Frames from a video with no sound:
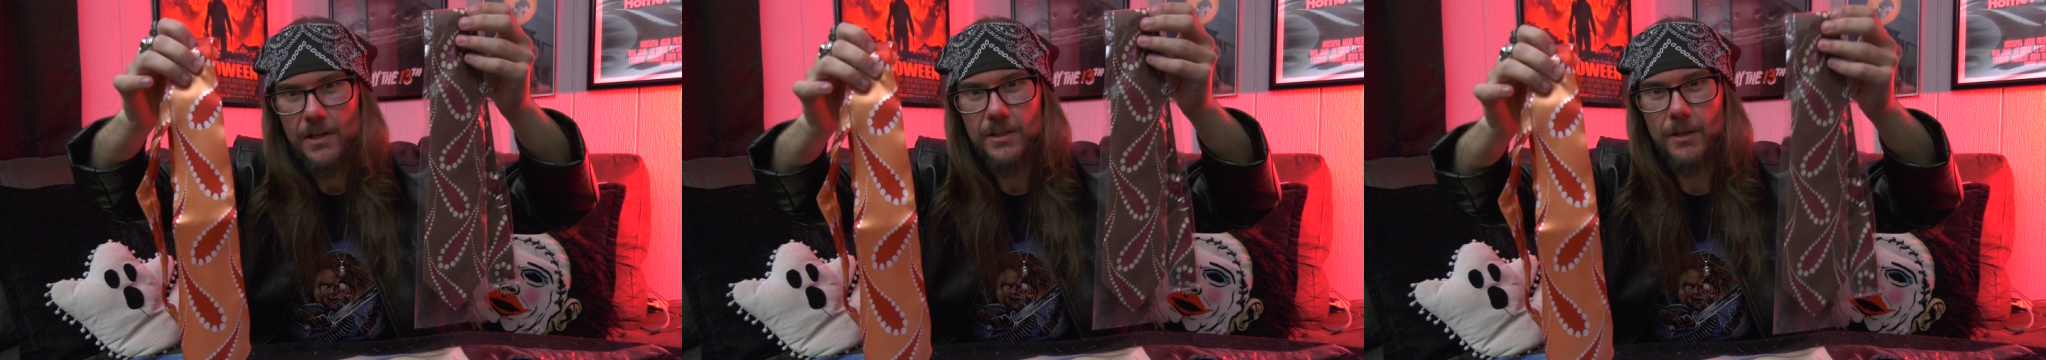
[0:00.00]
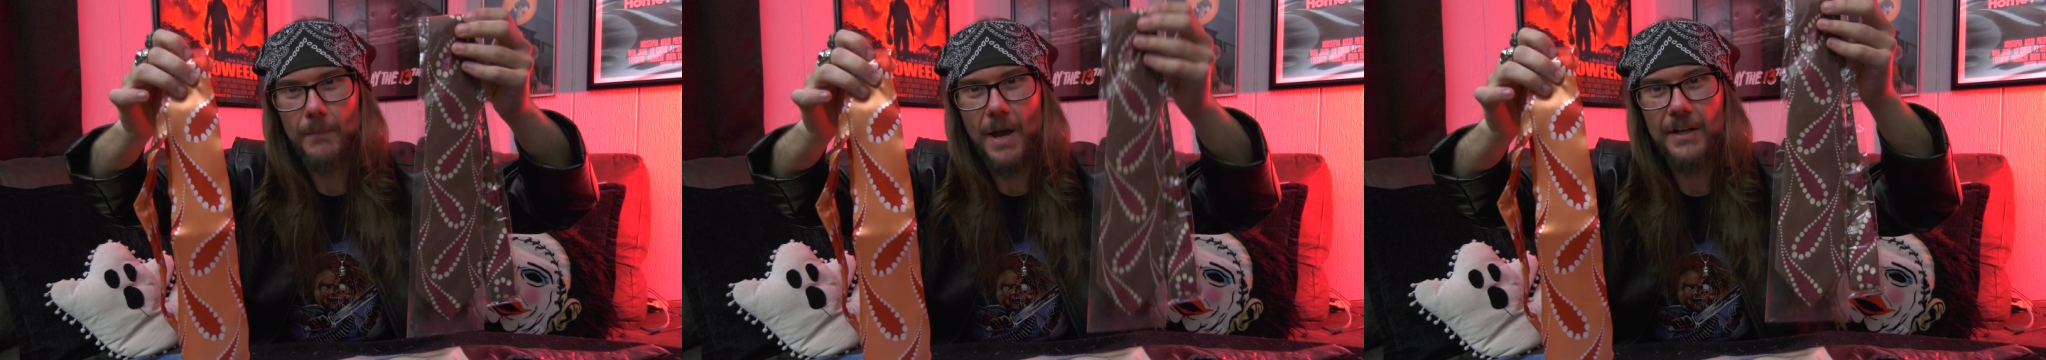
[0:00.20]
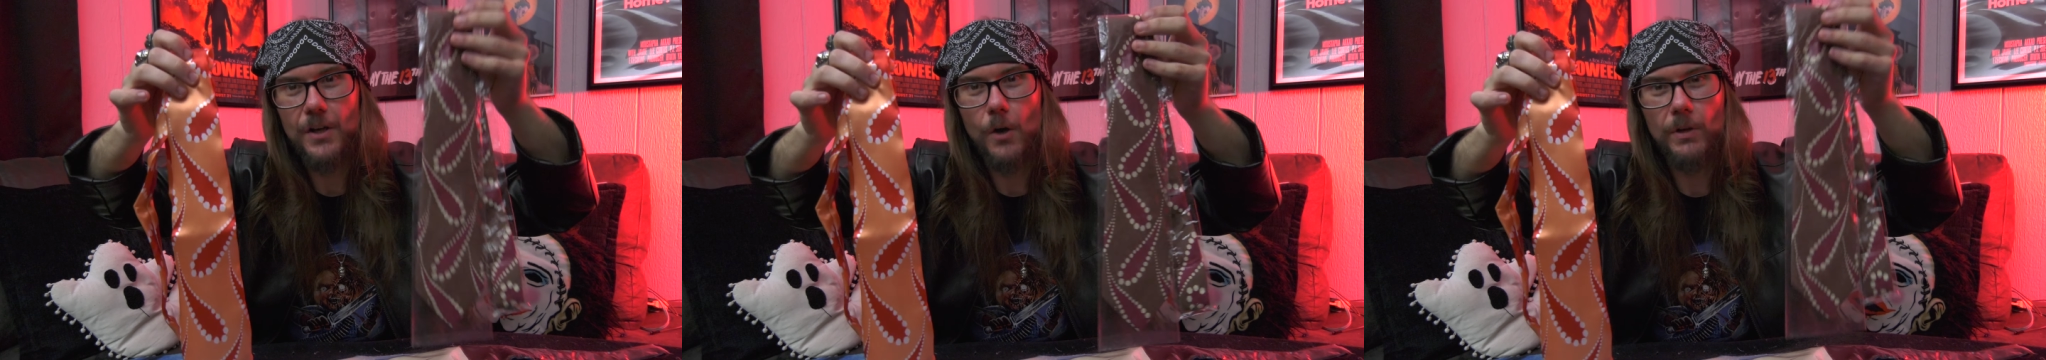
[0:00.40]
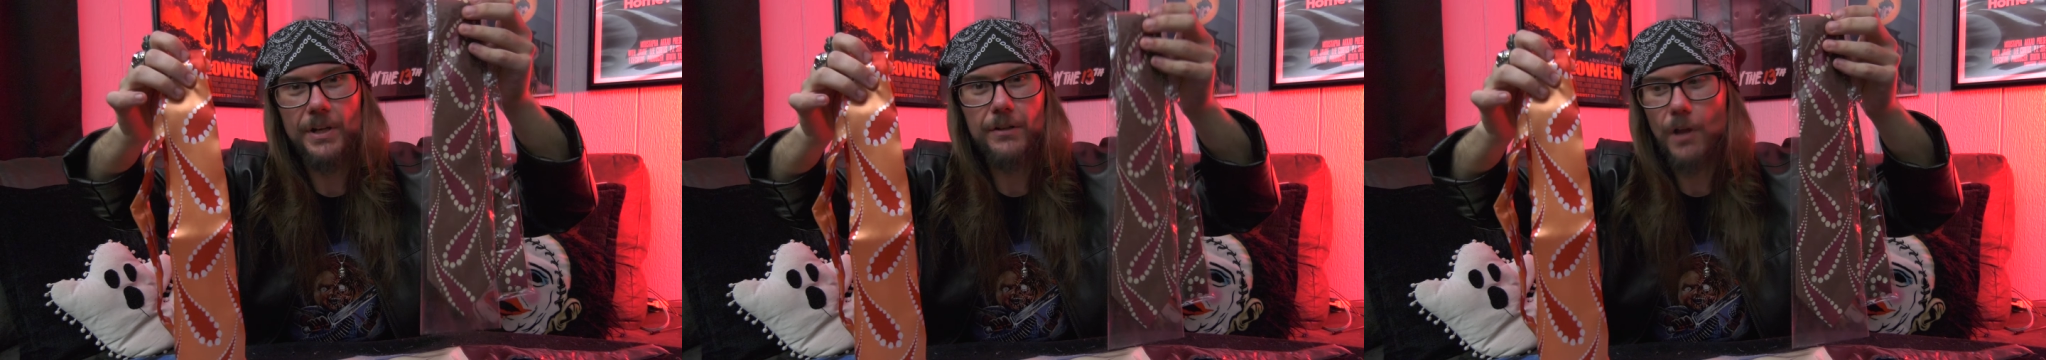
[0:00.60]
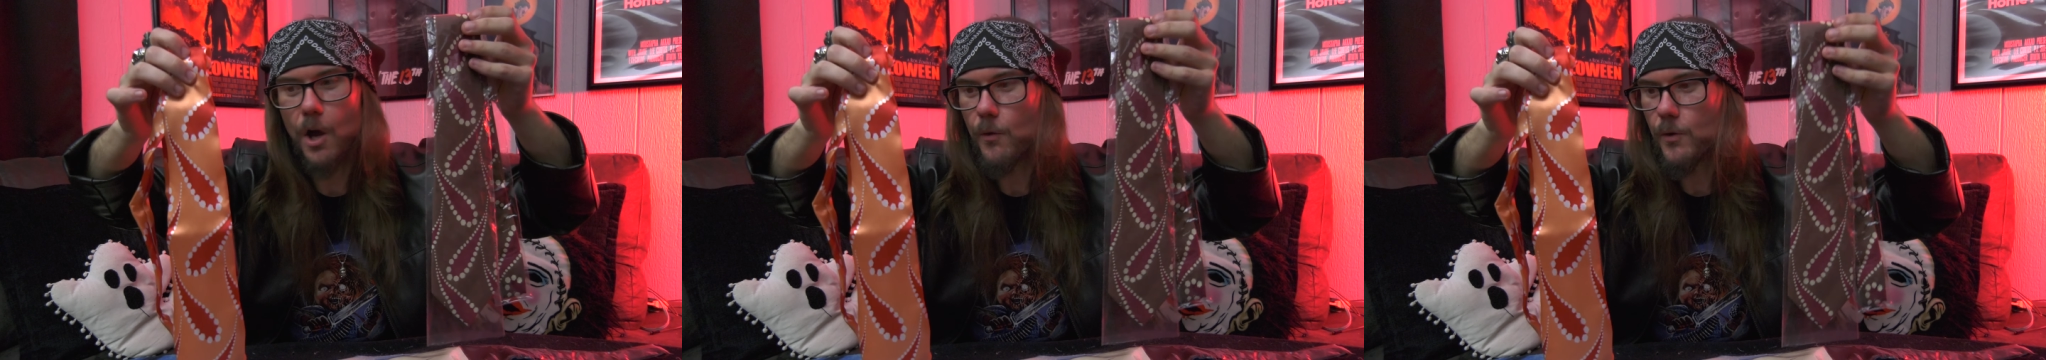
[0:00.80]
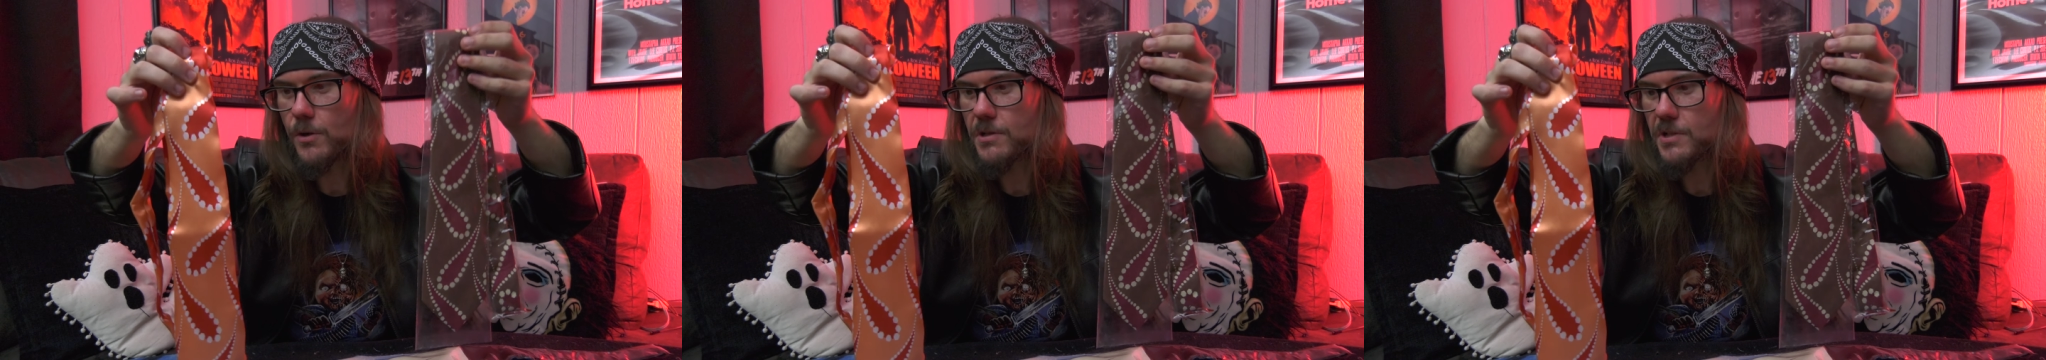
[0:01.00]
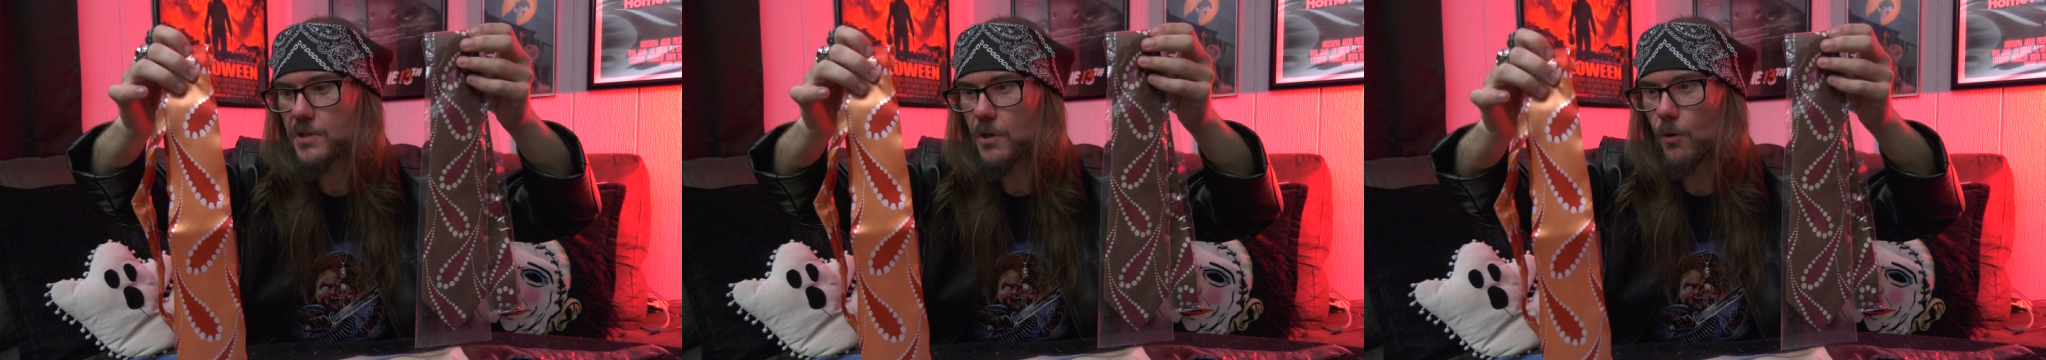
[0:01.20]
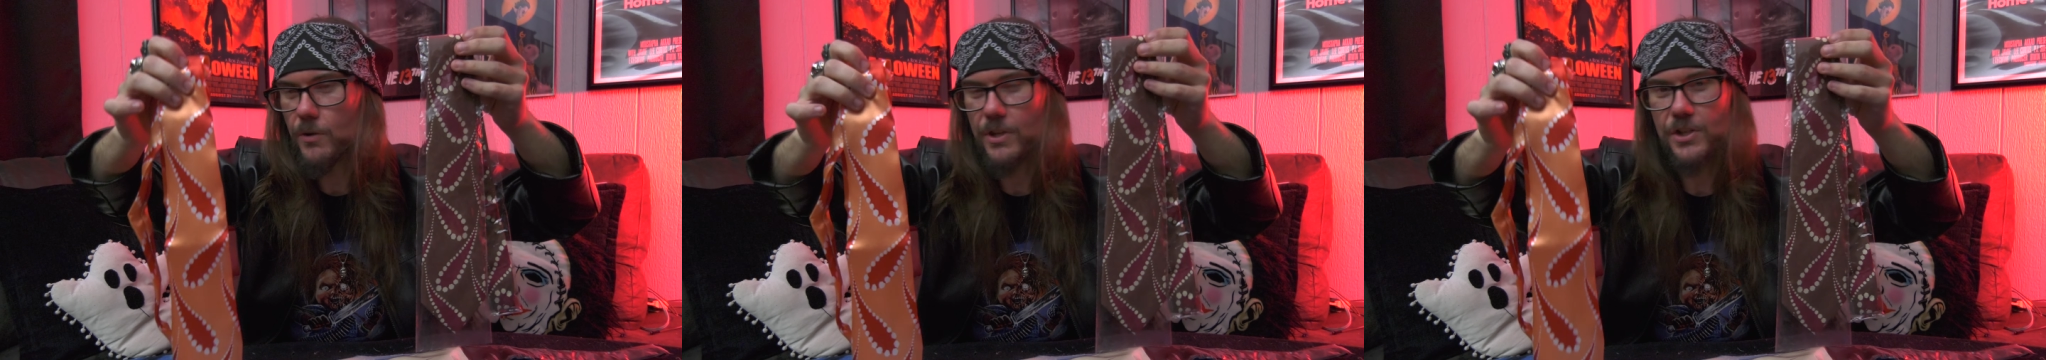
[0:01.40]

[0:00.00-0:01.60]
The Magnolia Clothers or